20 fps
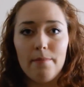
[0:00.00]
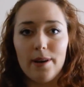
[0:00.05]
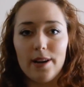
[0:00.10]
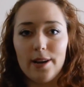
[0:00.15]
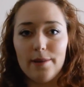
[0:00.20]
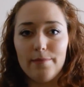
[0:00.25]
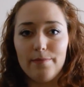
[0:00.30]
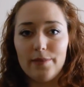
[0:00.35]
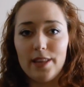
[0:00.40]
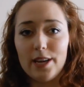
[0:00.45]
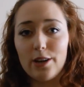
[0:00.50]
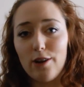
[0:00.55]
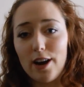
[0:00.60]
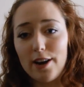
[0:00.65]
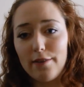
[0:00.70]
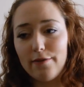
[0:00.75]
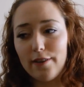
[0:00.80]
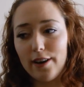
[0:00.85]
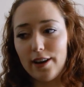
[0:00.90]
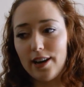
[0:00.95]
But they're
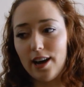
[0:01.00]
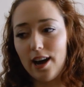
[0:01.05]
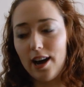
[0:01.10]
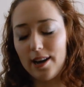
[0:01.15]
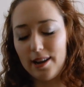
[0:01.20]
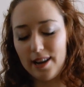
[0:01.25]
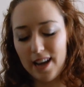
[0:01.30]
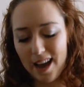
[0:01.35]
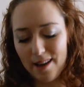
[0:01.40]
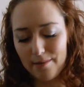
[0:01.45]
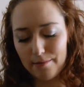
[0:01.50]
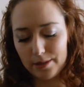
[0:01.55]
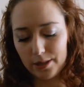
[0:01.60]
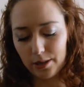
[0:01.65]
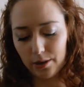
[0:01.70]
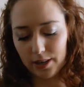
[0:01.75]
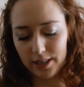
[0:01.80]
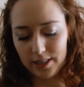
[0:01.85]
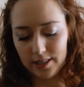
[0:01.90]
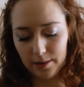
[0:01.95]
great fun. I am
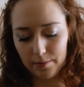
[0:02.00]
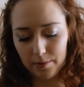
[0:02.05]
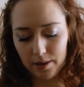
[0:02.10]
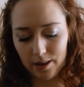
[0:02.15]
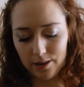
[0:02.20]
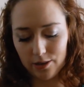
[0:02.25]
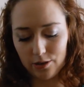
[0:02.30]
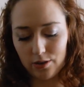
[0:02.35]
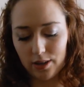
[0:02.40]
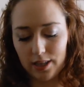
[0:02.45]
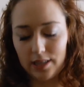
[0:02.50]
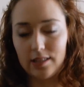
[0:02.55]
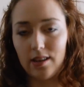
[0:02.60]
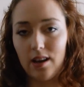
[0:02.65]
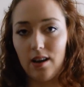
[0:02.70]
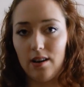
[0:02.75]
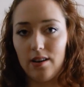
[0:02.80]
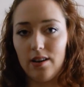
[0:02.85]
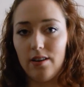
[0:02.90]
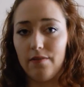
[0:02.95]
sorry some countries
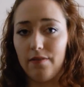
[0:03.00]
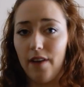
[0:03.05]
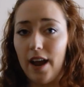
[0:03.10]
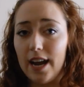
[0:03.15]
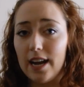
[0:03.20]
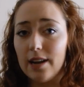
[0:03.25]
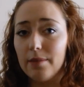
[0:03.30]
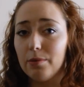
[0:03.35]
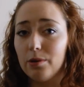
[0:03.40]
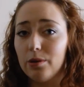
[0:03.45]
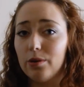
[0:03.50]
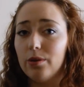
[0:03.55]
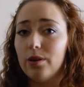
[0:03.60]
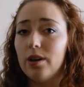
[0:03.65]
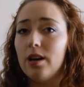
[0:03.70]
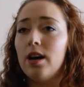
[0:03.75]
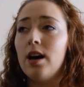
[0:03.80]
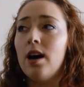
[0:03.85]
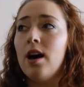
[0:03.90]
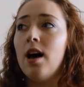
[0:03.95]
aren't
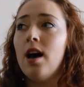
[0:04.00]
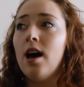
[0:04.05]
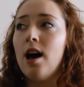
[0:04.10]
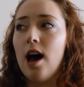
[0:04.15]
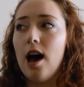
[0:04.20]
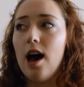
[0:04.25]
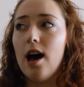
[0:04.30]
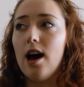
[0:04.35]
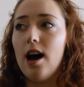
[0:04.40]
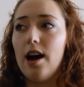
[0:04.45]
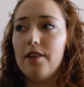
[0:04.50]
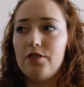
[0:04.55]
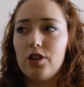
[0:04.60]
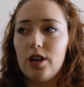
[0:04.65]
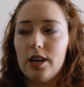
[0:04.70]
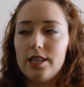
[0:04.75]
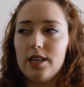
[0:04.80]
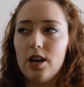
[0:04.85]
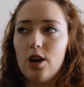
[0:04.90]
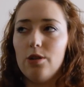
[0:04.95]
available. I've
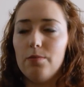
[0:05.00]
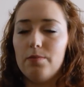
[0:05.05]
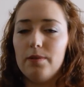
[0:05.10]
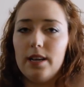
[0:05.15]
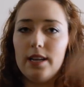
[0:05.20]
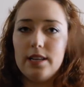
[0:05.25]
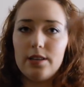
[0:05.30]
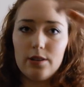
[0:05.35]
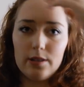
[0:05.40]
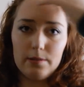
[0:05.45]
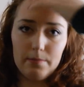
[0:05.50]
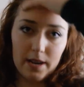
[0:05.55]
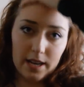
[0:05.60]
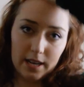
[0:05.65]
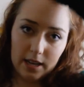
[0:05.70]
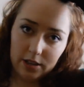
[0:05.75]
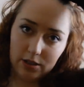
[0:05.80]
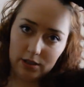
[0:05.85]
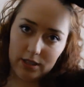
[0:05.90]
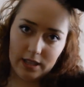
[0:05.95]
tried to open it to as
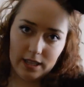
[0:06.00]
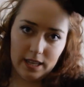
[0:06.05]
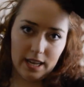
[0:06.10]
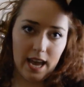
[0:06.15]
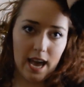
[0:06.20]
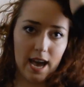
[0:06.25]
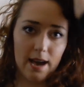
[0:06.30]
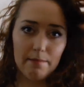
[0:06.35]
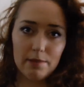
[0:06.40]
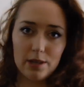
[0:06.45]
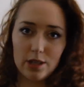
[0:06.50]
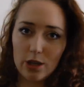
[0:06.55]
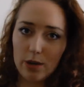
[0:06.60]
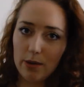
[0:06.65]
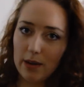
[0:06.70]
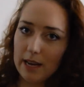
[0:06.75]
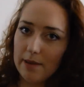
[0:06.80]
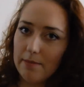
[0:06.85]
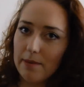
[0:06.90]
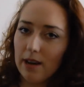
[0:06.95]
many countries as I can, but
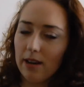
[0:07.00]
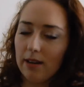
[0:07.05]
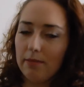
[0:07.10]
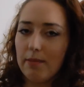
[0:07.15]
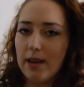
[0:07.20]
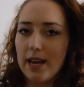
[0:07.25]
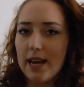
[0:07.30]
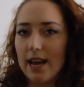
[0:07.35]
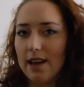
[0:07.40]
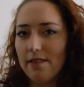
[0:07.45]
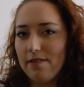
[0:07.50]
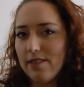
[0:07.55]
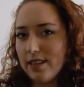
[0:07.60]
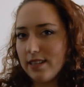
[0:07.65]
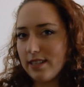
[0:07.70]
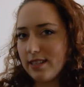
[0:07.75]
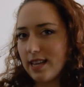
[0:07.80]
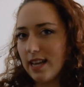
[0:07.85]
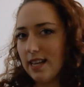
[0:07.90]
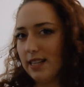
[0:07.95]
do email me if
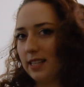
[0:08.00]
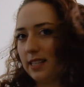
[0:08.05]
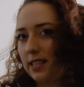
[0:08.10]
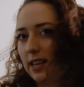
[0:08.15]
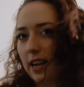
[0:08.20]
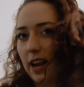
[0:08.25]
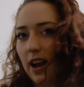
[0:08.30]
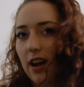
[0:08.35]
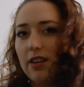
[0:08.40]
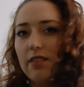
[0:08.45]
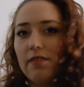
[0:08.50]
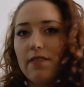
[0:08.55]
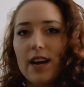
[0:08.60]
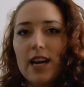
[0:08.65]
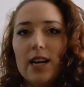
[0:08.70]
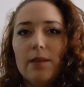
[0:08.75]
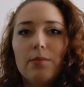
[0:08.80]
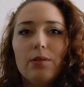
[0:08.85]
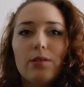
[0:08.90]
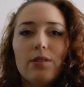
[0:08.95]
it says it's like
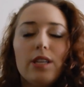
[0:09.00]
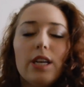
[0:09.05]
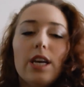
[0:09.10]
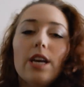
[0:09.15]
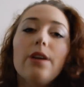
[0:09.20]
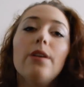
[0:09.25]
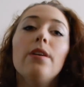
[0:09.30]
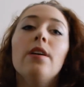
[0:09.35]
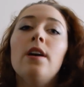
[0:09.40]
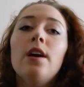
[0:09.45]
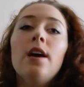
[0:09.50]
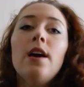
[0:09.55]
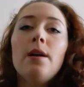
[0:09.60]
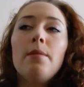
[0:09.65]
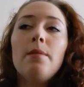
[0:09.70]
unavailable to you,